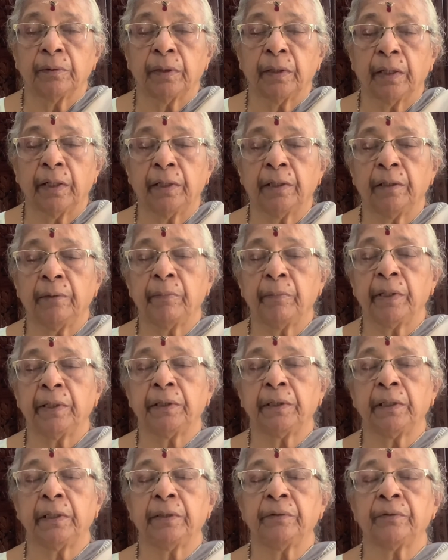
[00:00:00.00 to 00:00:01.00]
And he
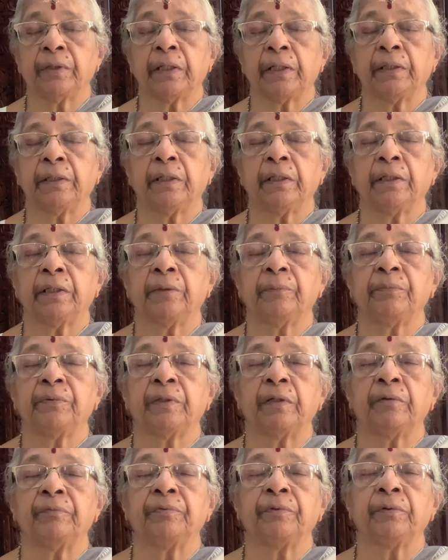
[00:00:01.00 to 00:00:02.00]
mentally surrendered
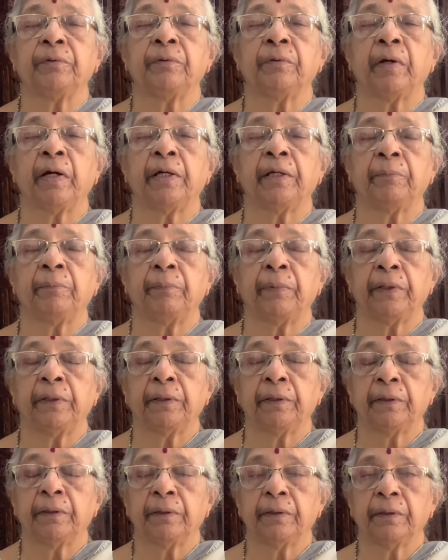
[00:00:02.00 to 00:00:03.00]
himself to Guruvayurappan.